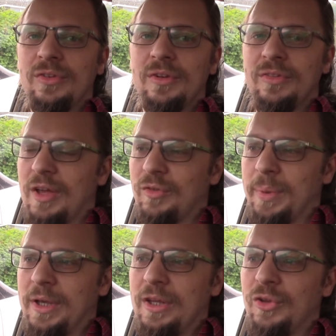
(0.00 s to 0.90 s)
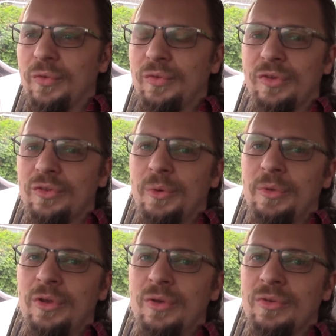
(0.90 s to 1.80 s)
It's never been enough to stop
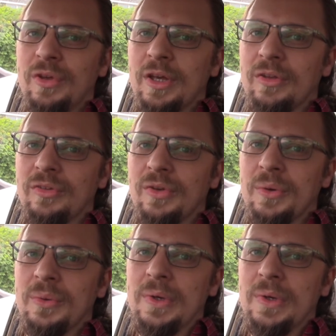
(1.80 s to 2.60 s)
you using it. So,